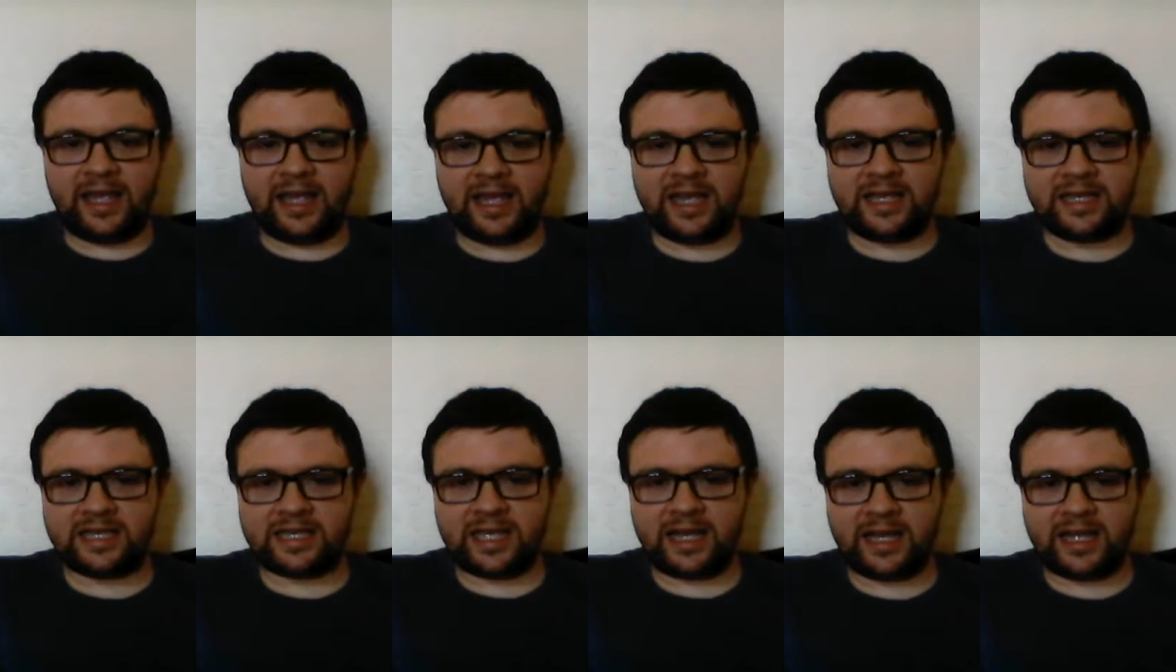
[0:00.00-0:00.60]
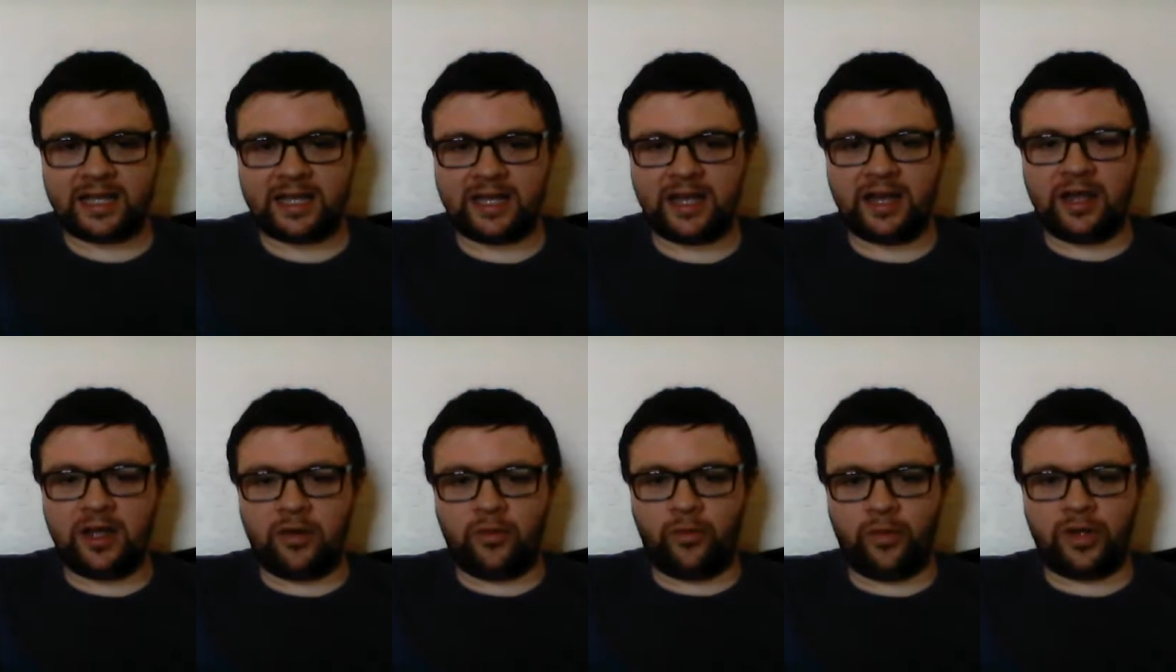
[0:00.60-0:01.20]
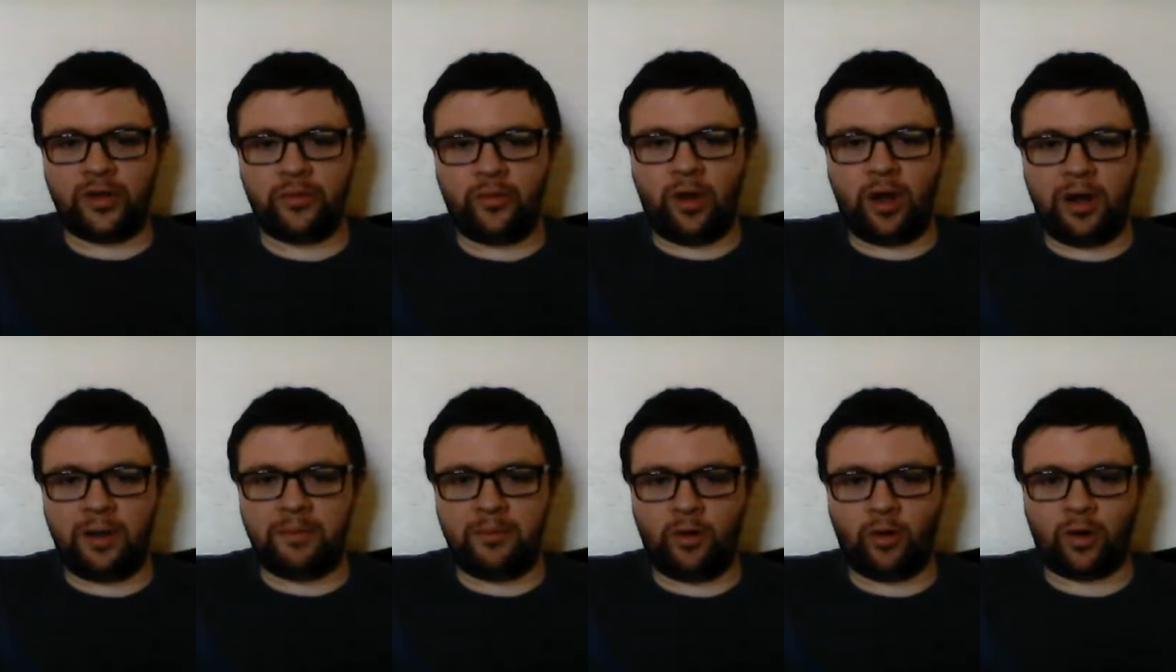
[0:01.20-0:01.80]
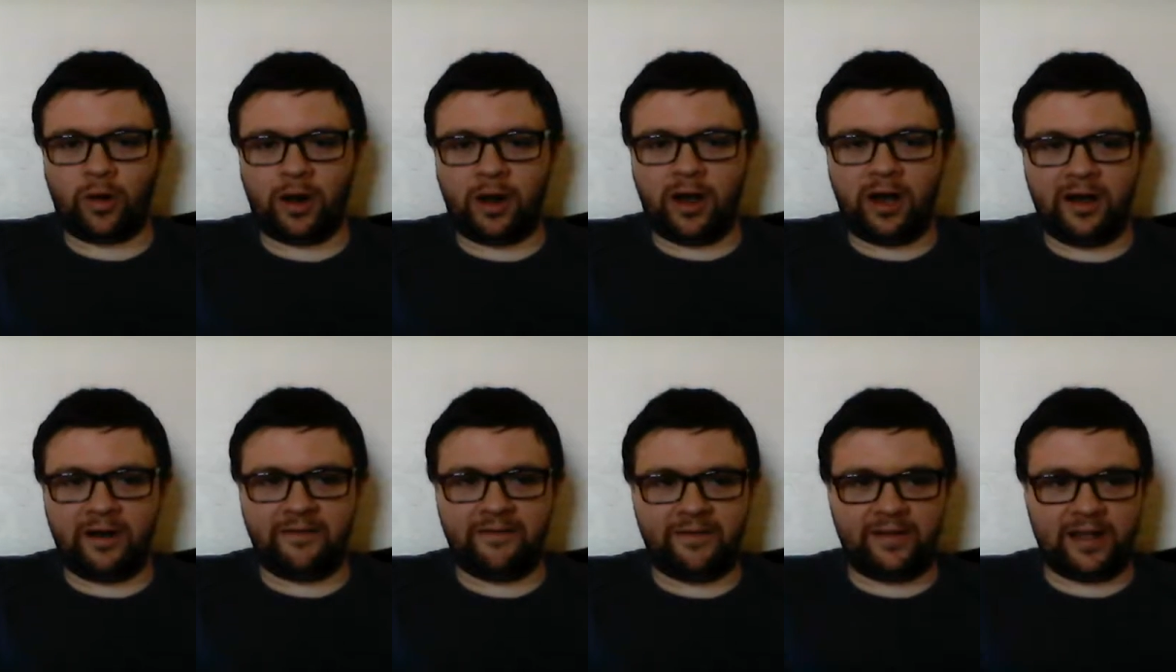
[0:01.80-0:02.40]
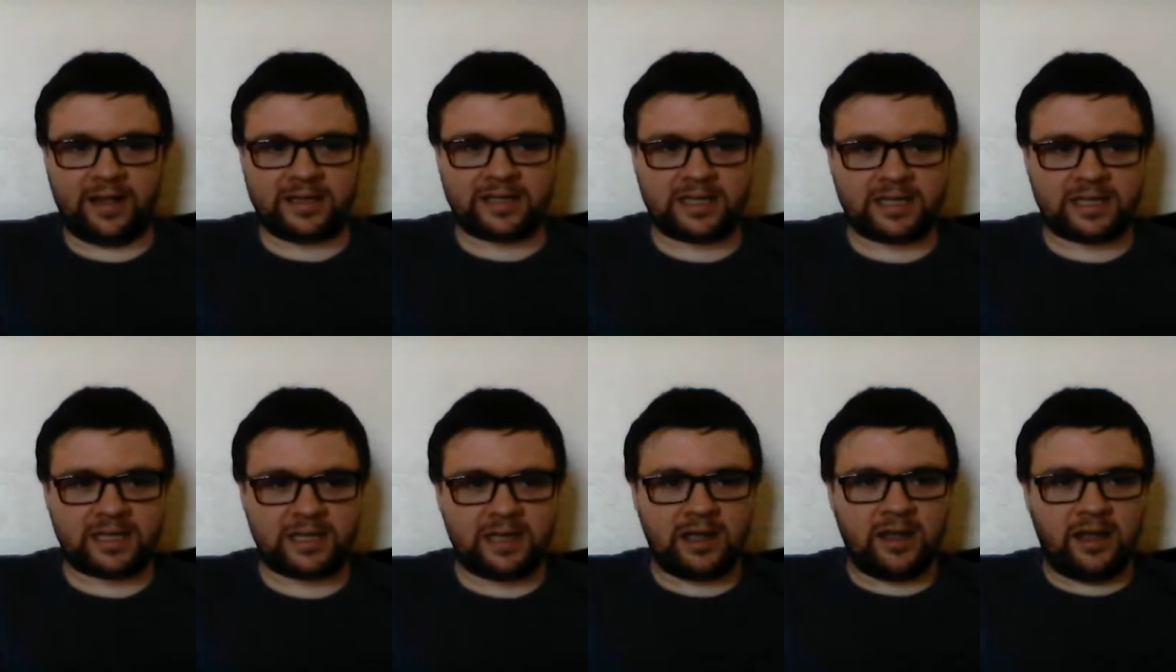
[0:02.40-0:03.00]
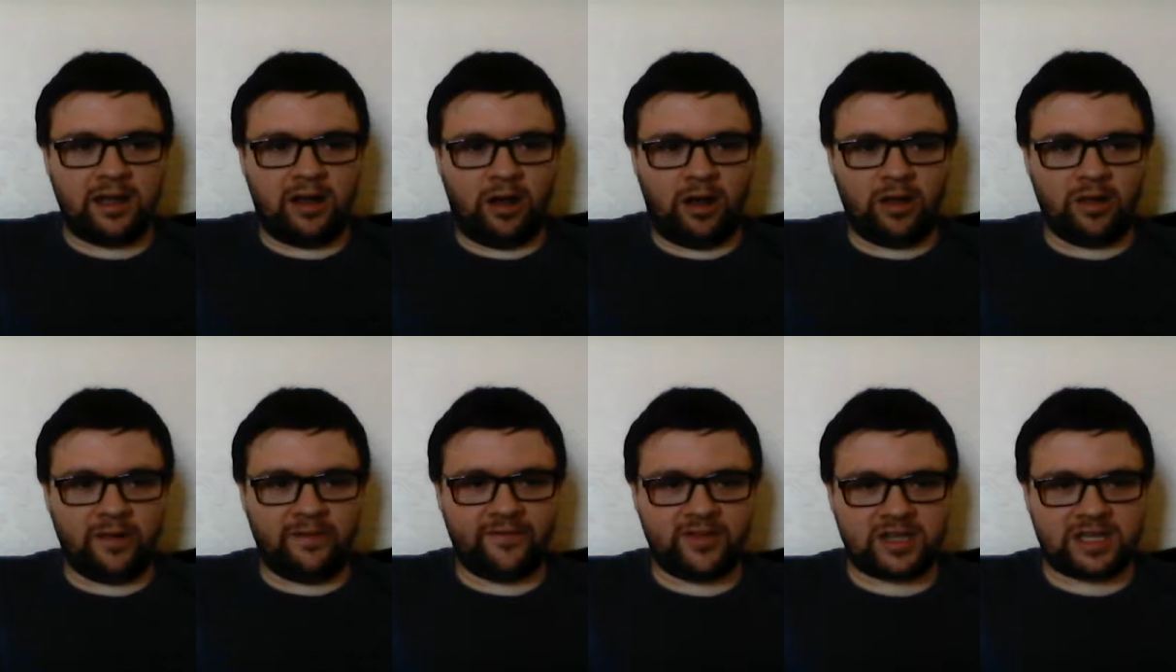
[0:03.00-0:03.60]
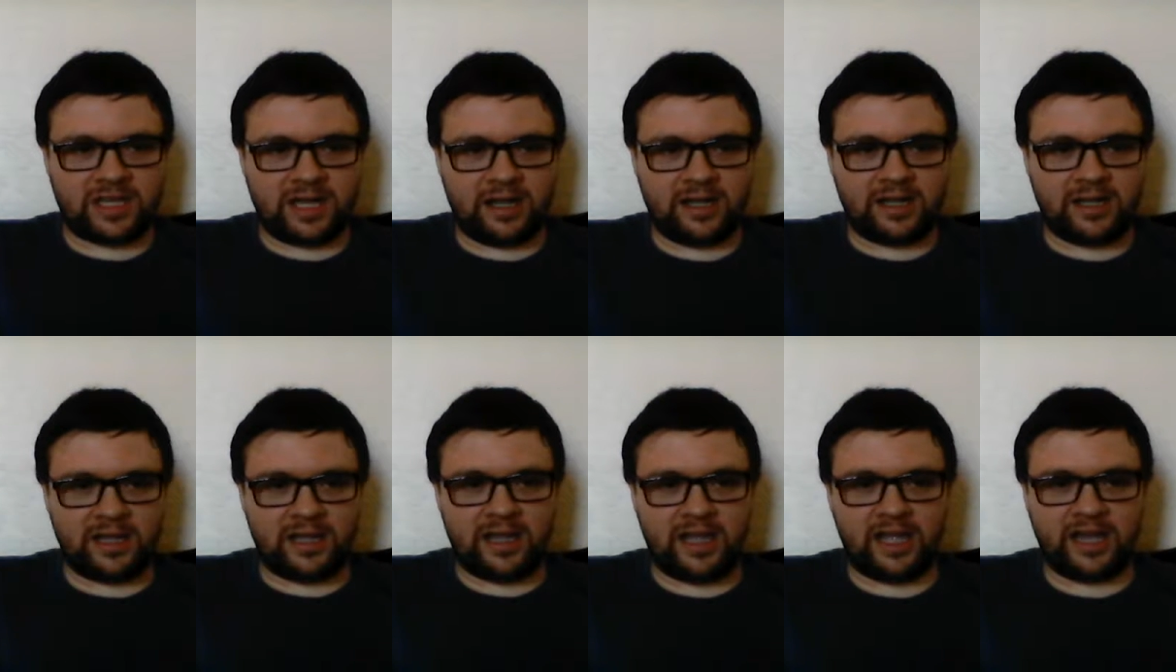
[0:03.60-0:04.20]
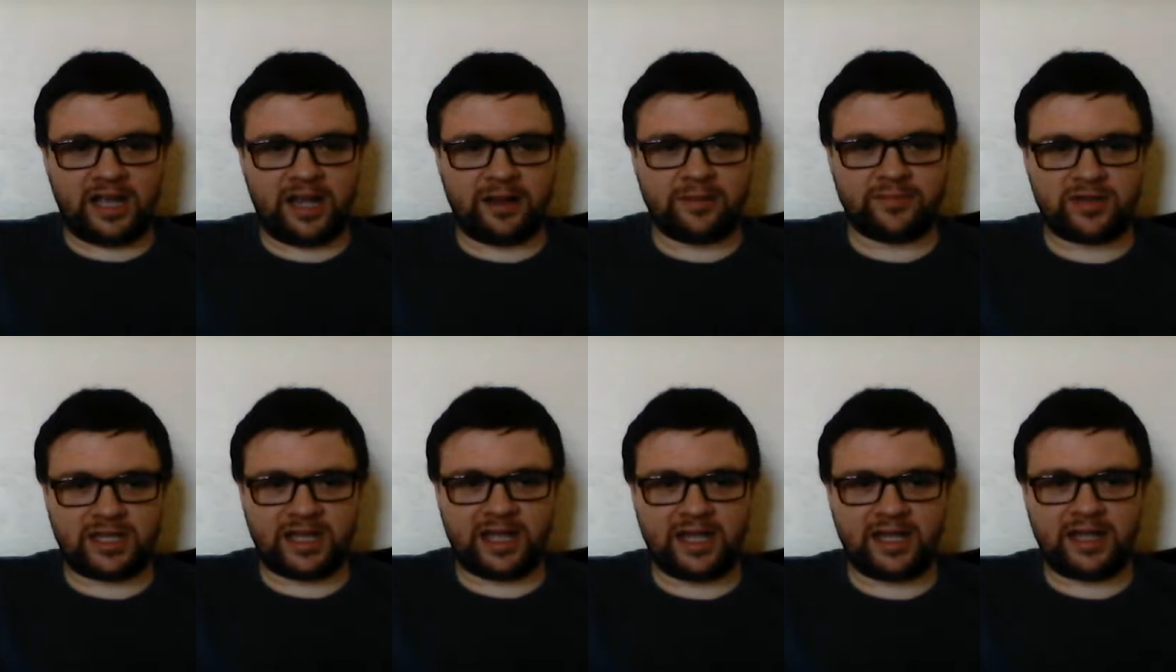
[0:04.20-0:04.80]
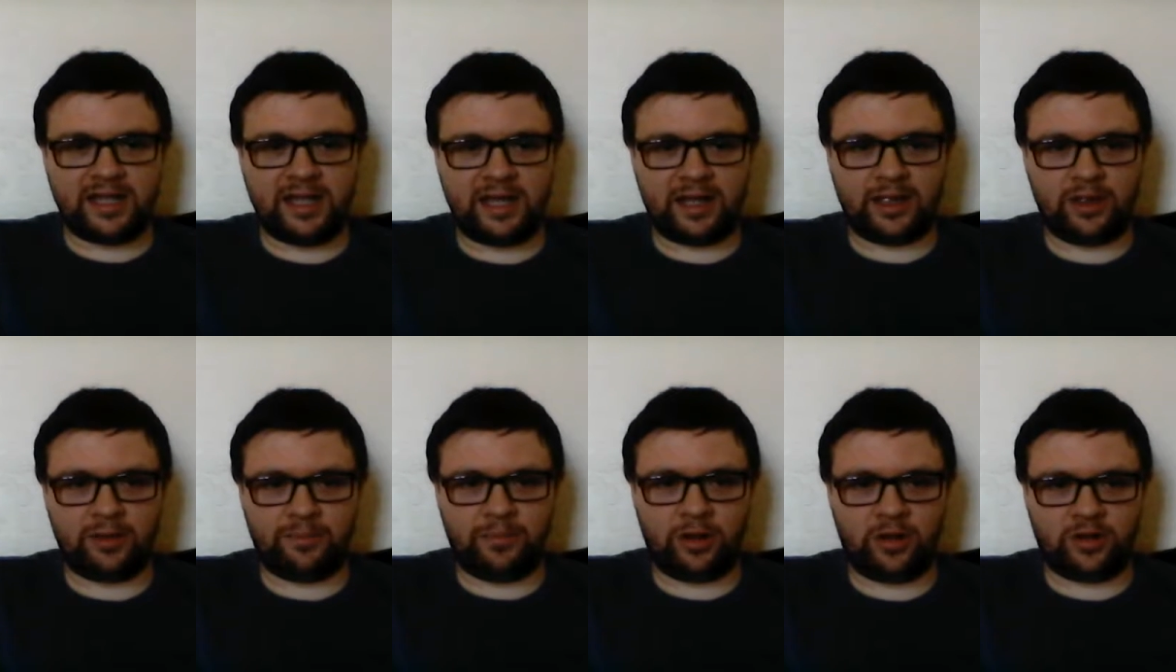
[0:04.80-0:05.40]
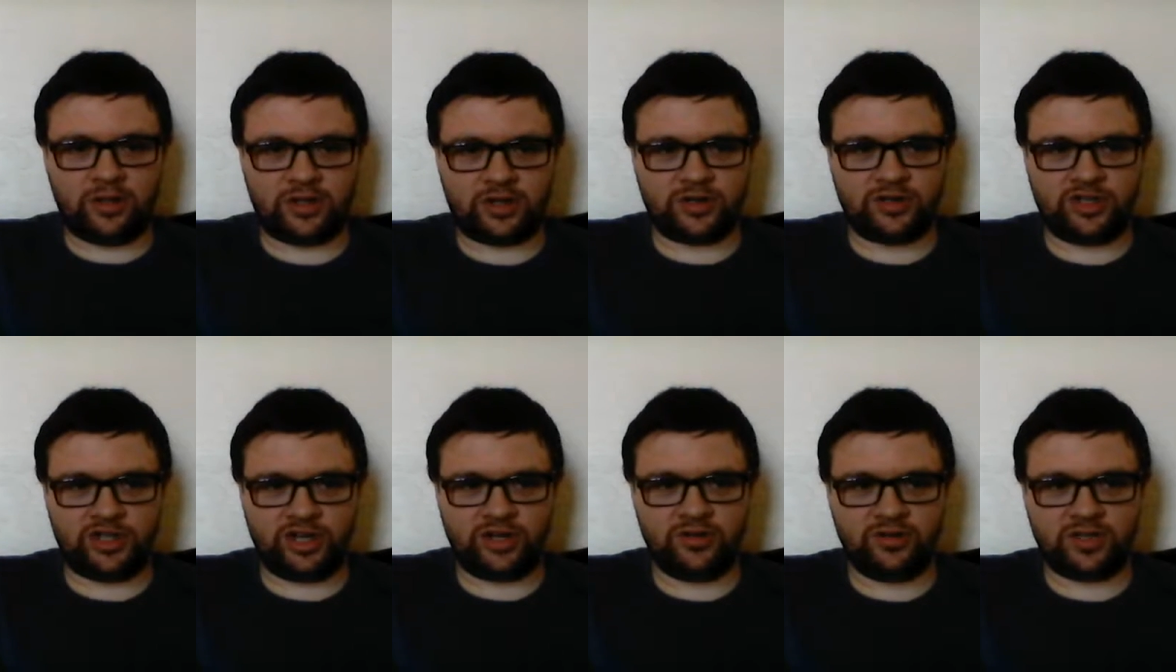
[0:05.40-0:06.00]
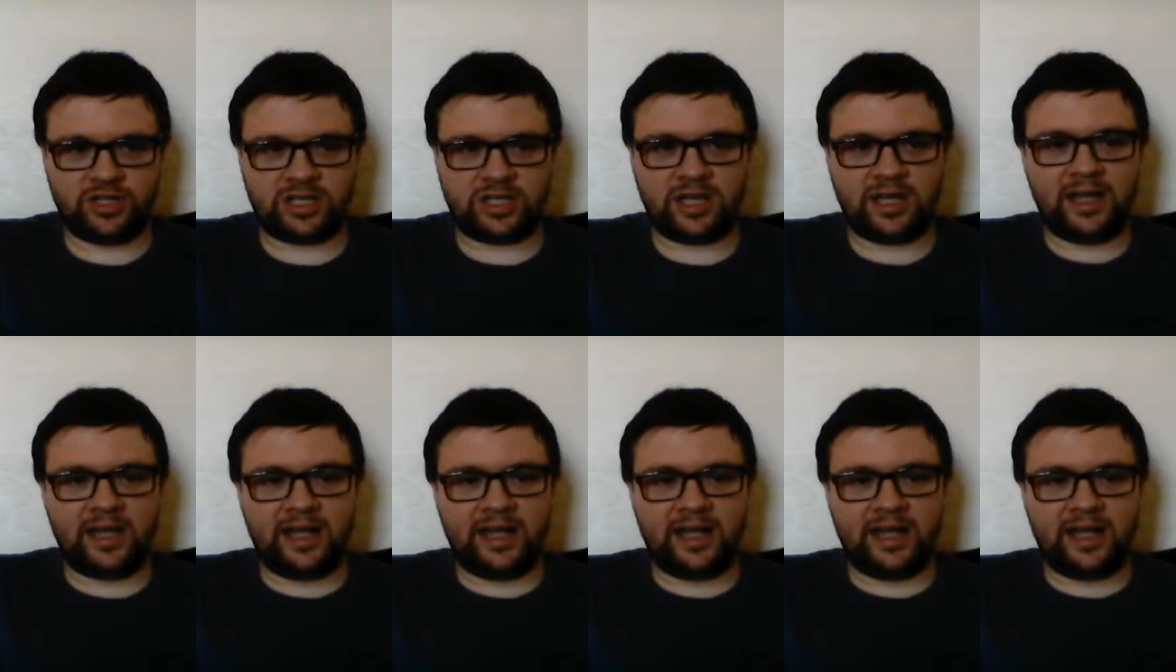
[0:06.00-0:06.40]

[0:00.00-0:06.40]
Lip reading: He said, "We want more offense." All of a sudden, he comes in and the balls are juiced.